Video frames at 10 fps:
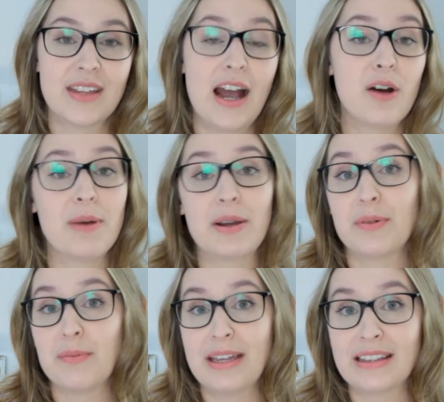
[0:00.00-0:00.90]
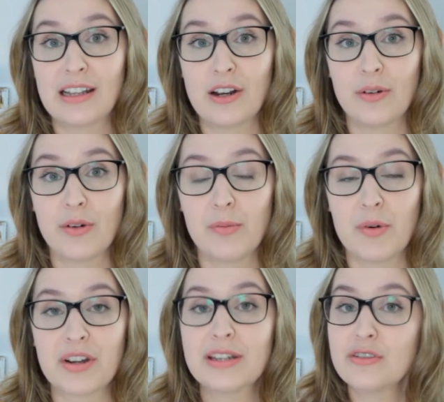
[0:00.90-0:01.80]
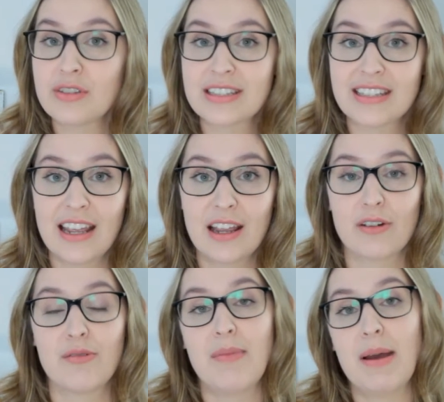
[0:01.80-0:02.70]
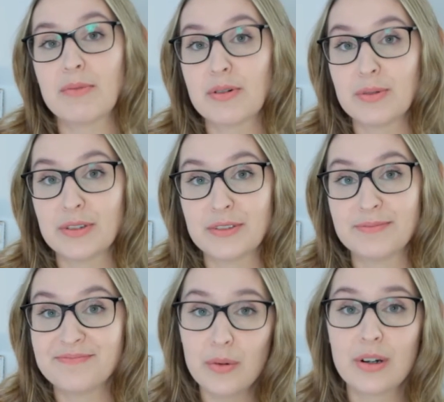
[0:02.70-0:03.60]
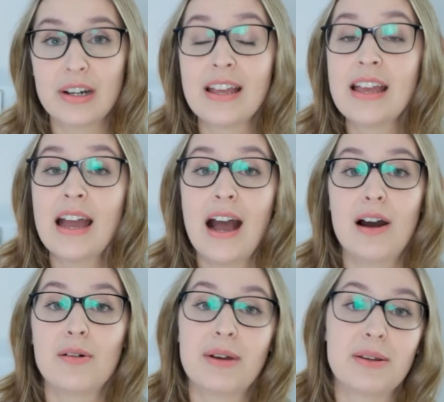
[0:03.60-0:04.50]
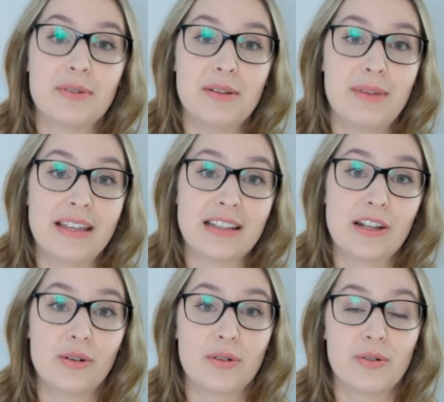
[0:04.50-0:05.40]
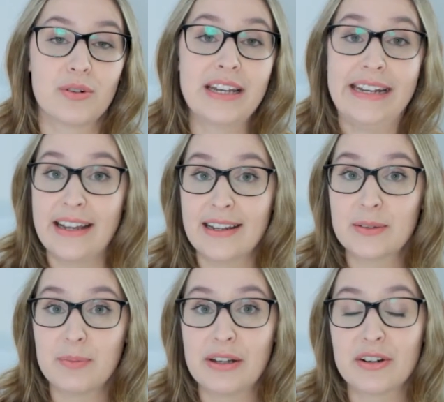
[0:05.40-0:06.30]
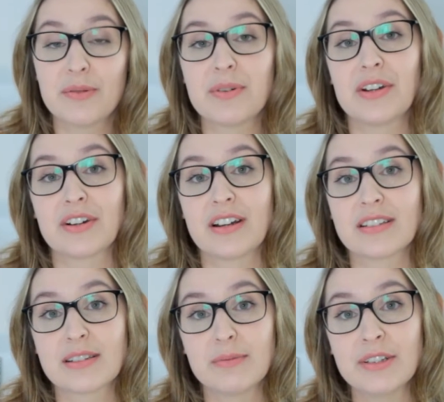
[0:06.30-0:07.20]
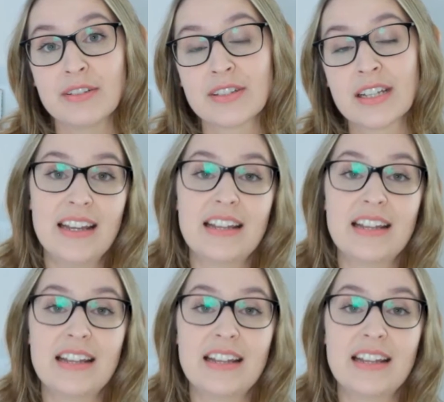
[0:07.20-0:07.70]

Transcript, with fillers: How might we make the logo more interesting or memorable? Or how might we make the logo connect better with our customers?